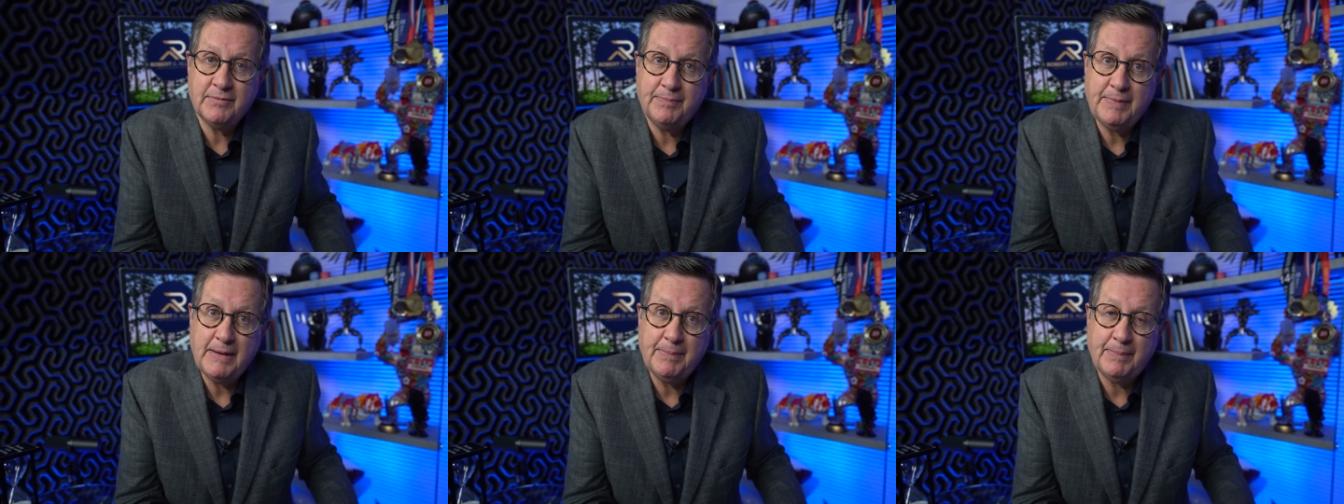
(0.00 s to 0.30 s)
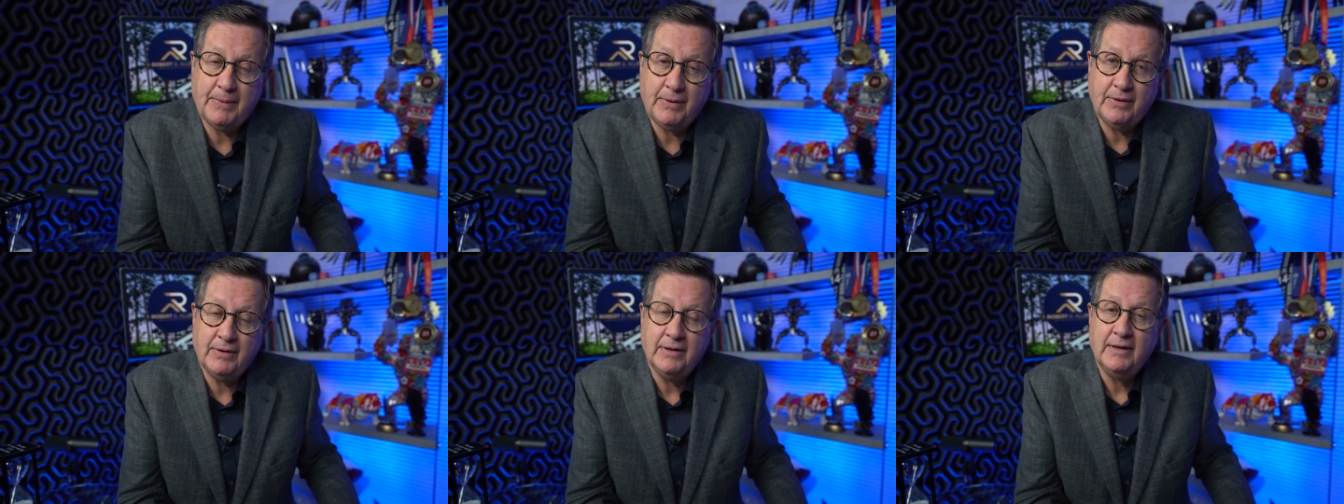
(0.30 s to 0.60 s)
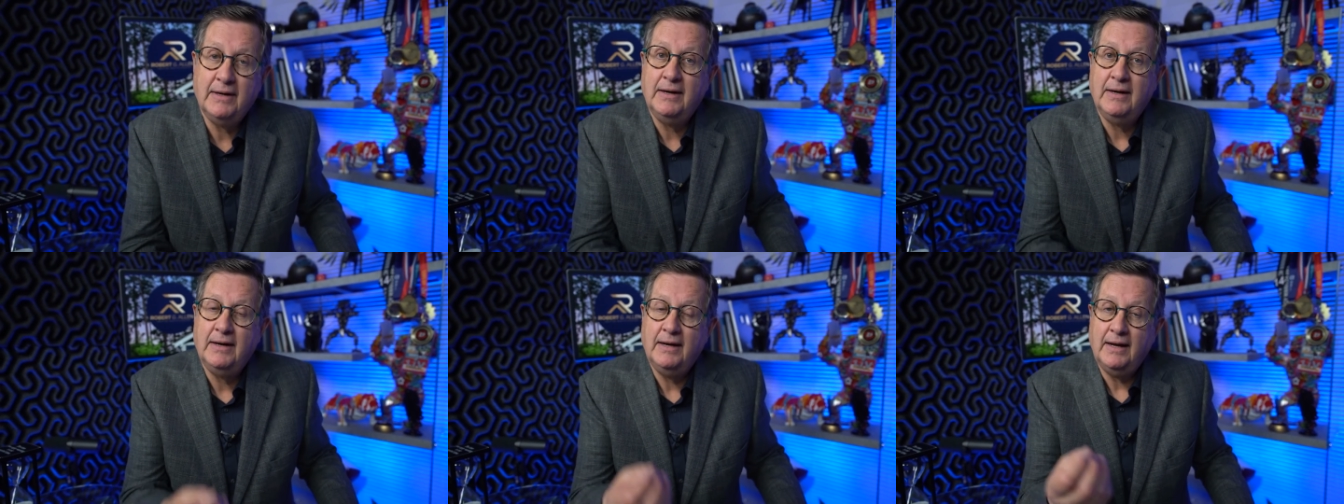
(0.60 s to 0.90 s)
people
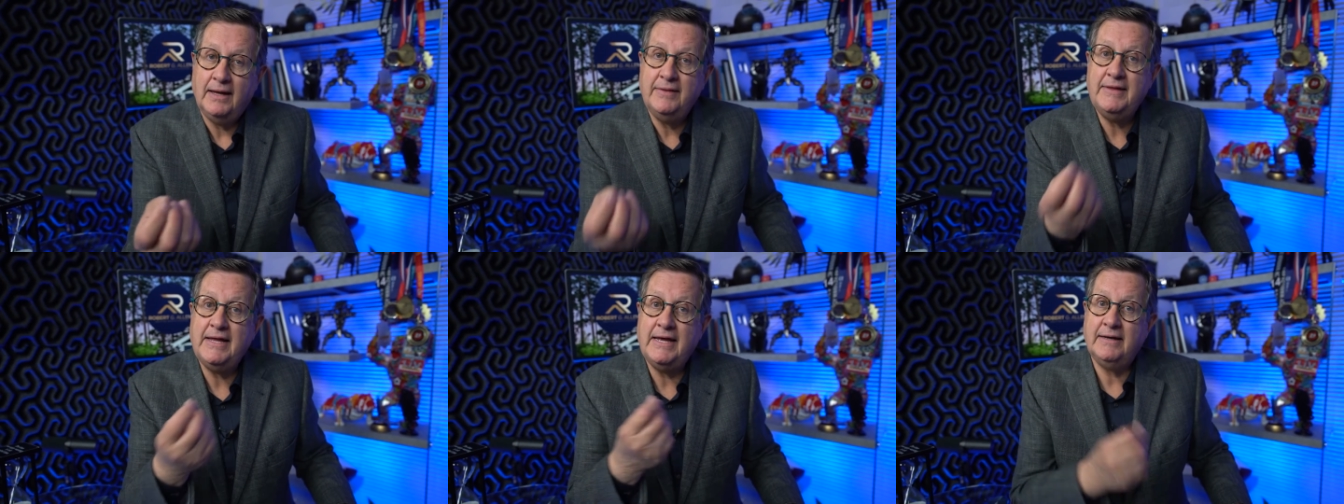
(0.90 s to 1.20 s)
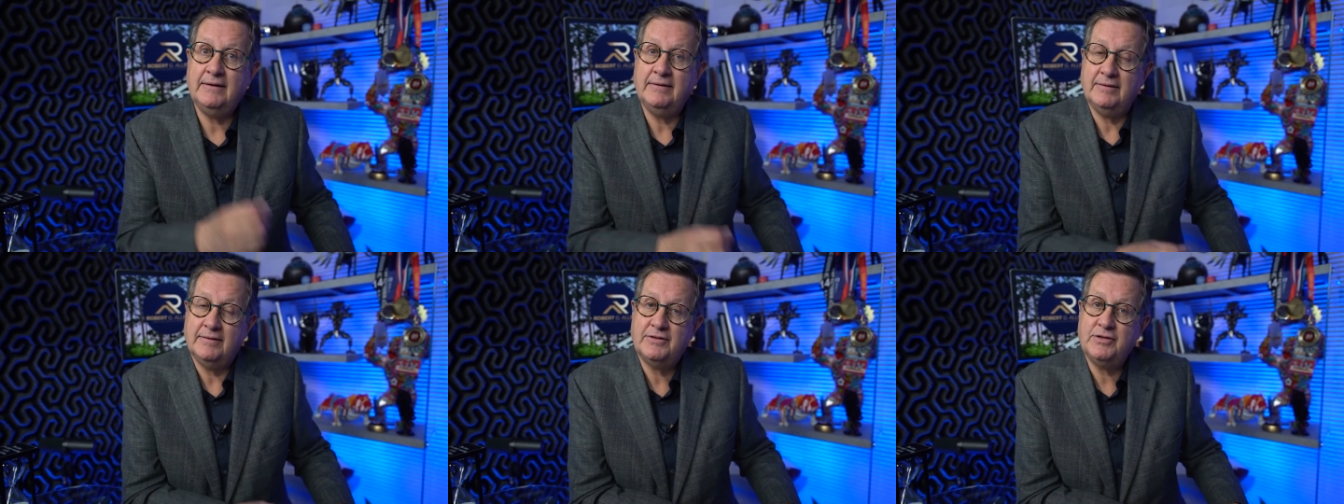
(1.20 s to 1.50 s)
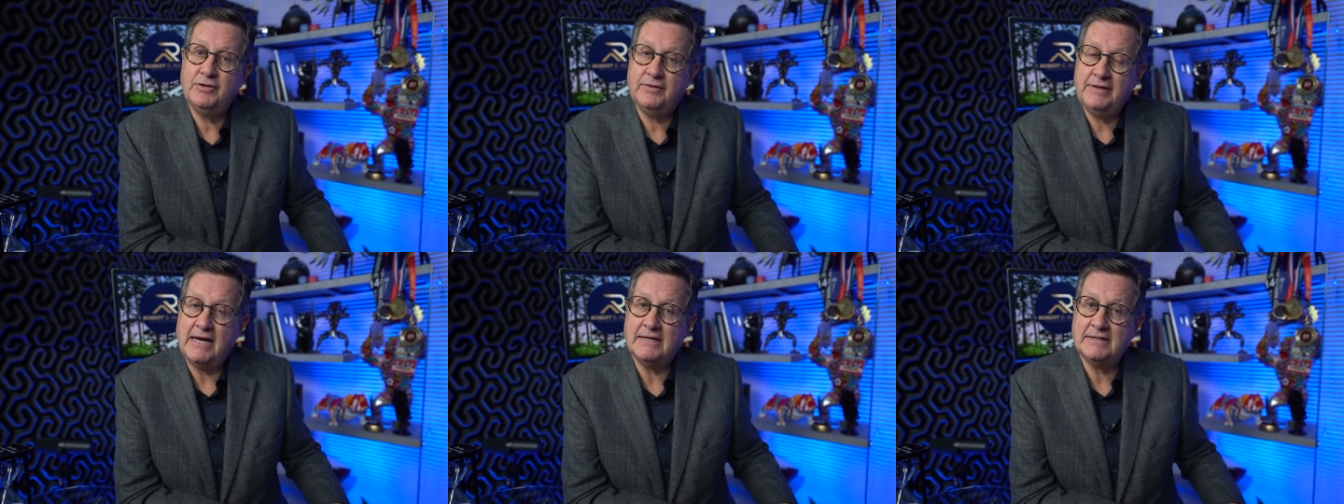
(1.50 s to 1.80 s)
and then
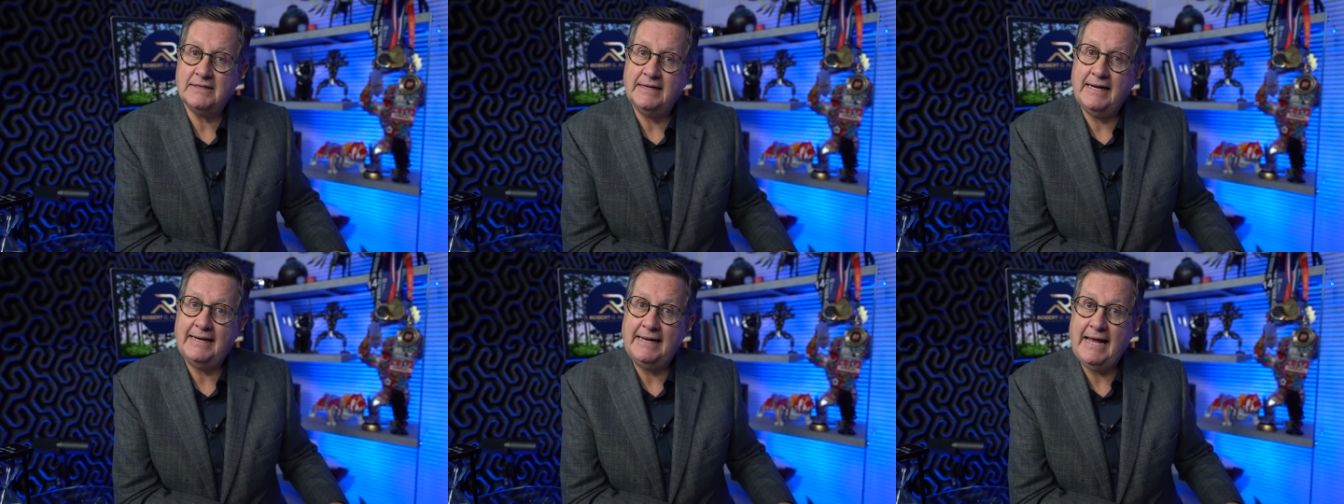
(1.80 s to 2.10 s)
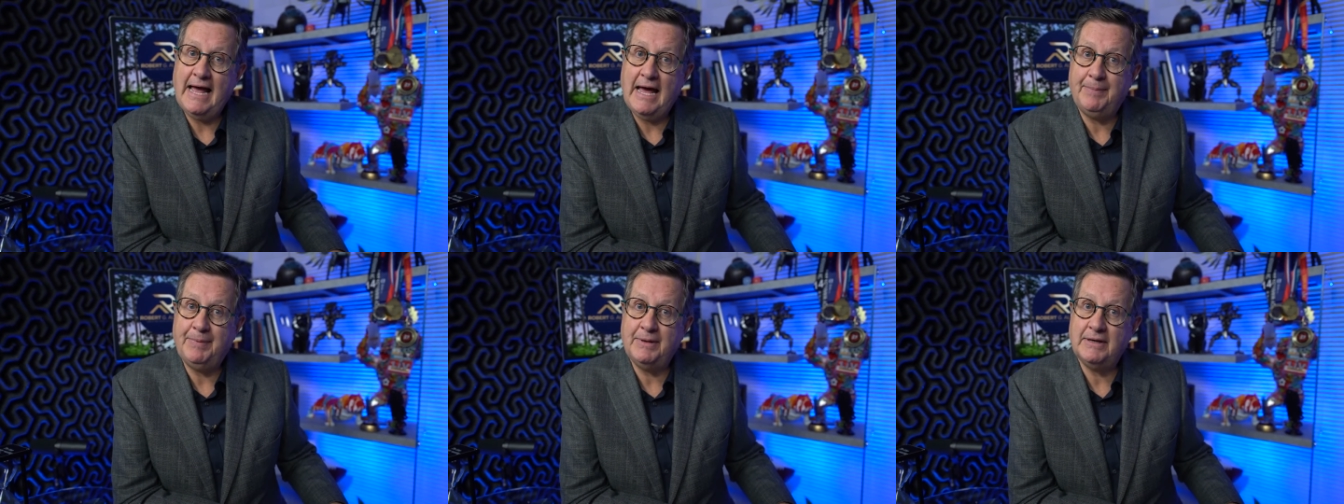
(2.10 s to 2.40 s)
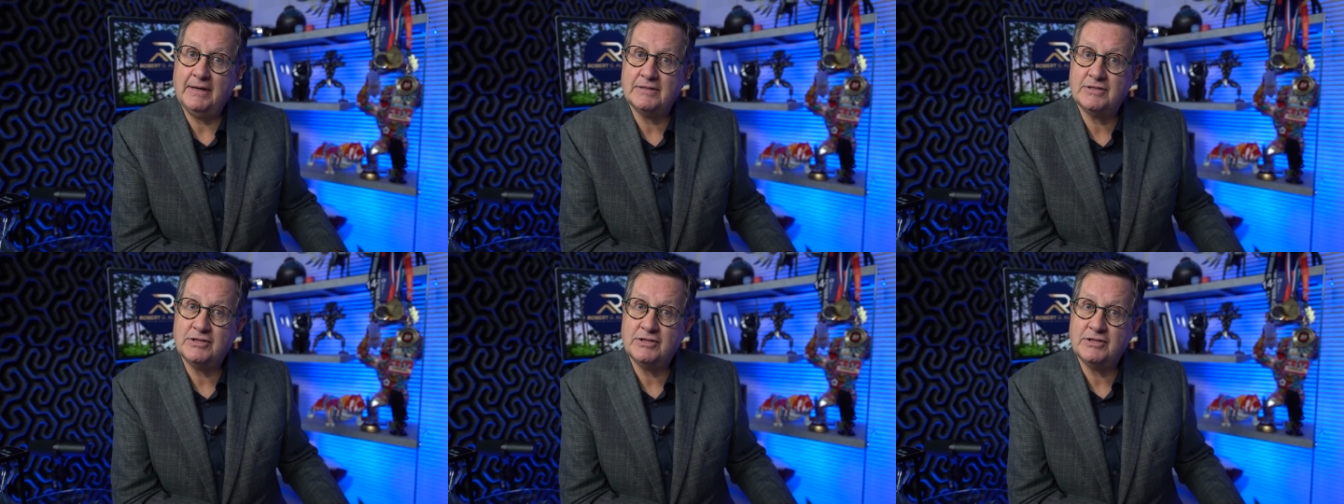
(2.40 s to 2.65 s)
2008 happened, and